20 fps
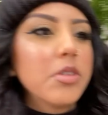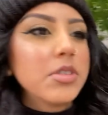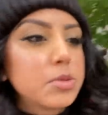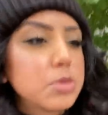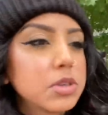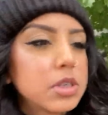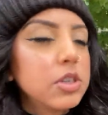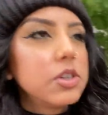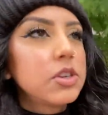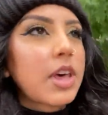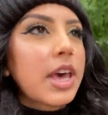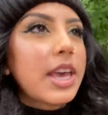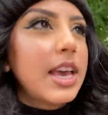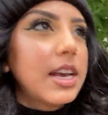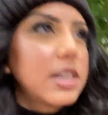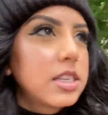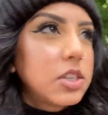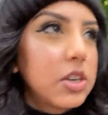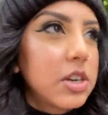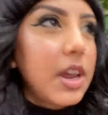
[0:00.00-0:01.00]
were supposed to do that
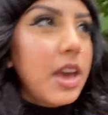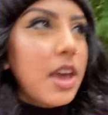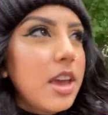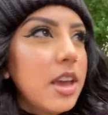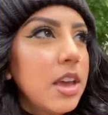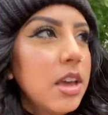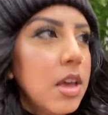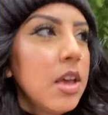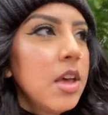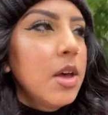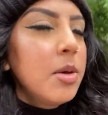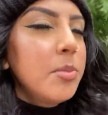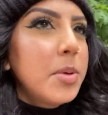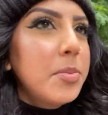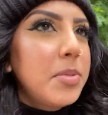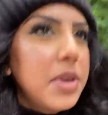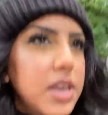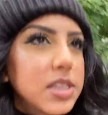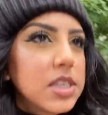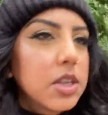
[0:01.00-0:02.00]
yesterday, but
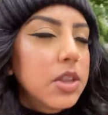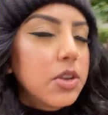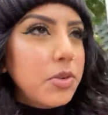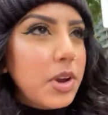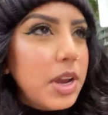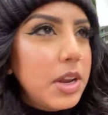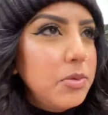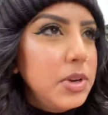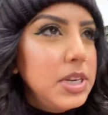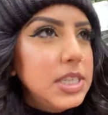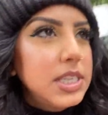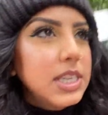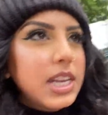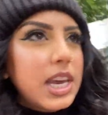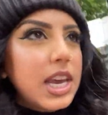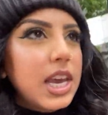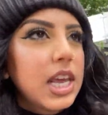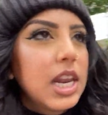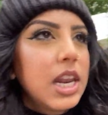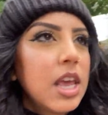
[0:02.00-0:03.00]
because of the rain we
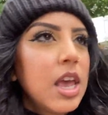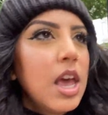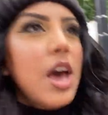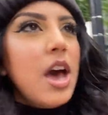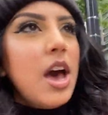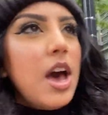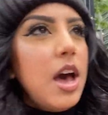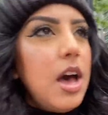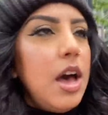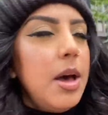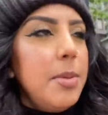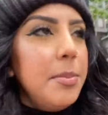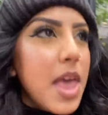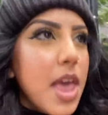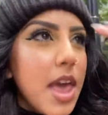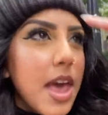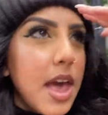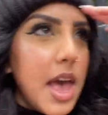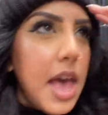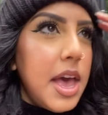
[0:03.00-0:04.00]
didn't. Um,
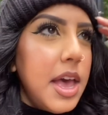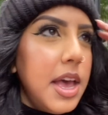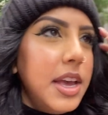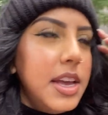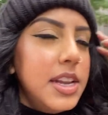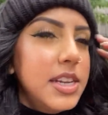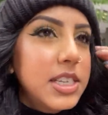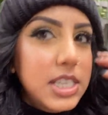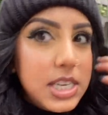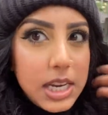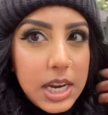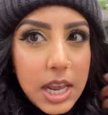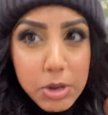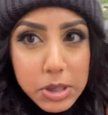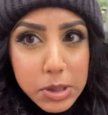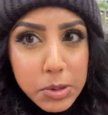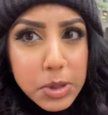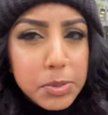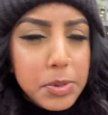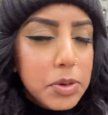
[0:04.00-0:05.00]
and today was
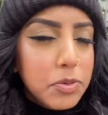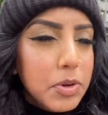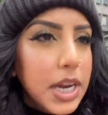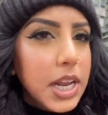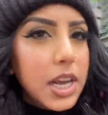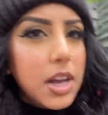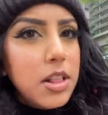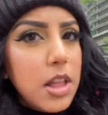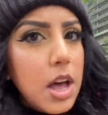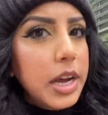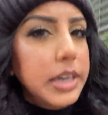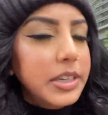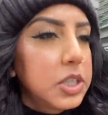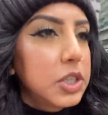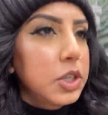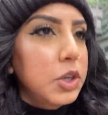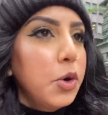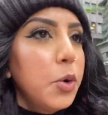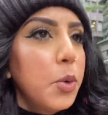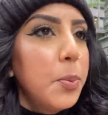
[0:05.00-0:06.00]
supposed to be raining a lot
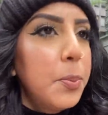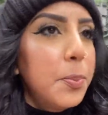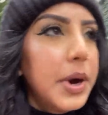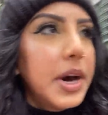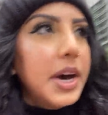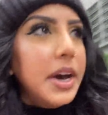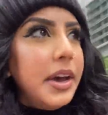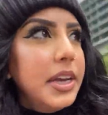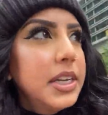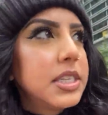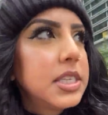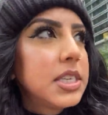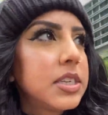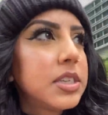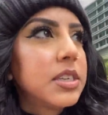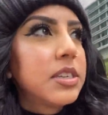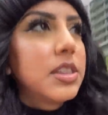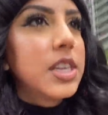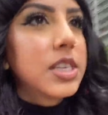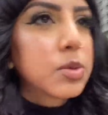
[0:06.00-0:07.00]
too, but
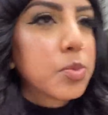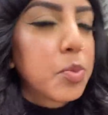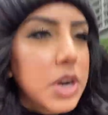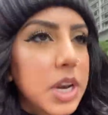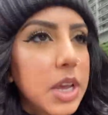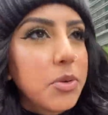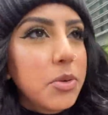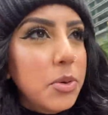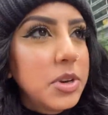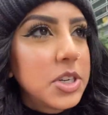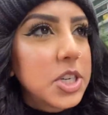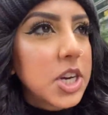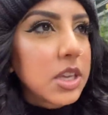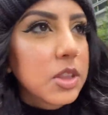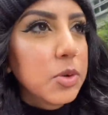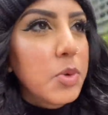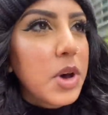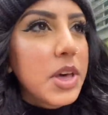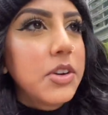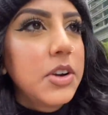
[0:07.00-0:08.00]
this morning when we checked
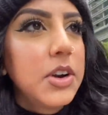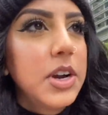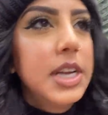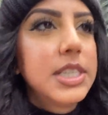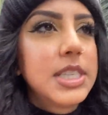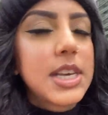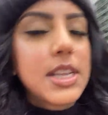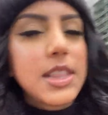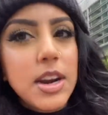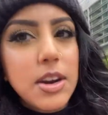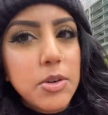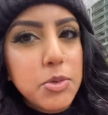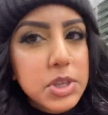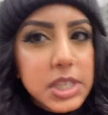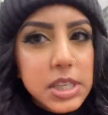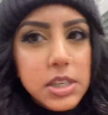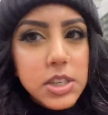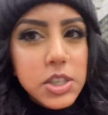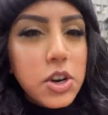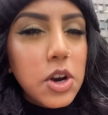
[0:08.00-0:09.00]
the weather, it said that it
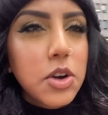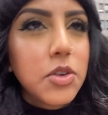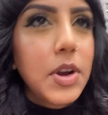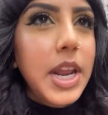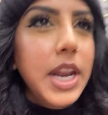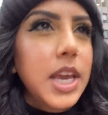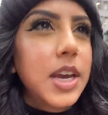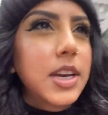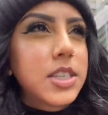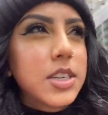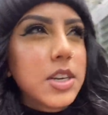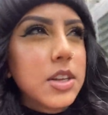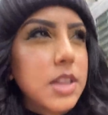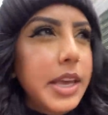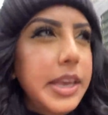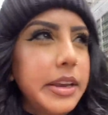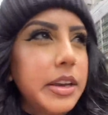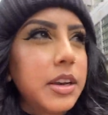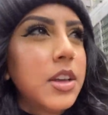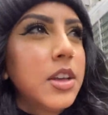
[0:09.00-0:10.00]
wasn't gonna start raining until
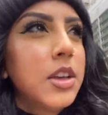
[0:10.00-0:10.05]
like